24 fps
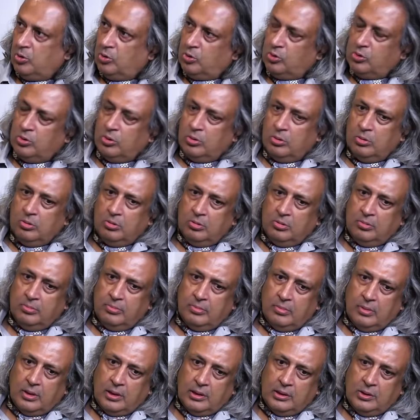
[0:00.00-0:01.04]

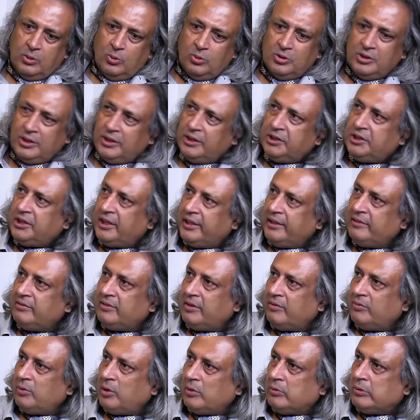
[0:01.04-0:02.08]
So, those initiatives
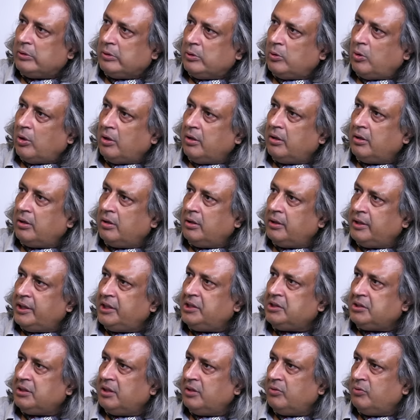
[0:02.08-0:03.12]
have not
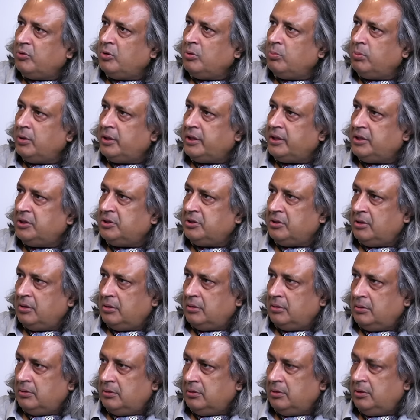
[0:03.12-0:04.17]
reached their full potential.
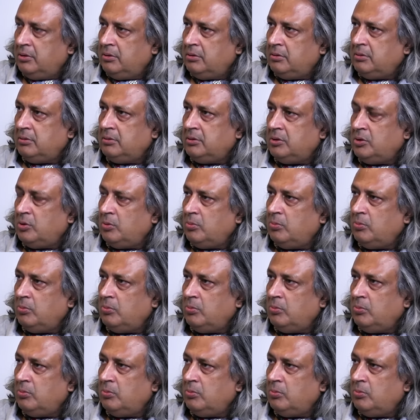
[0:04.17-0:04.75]
You know,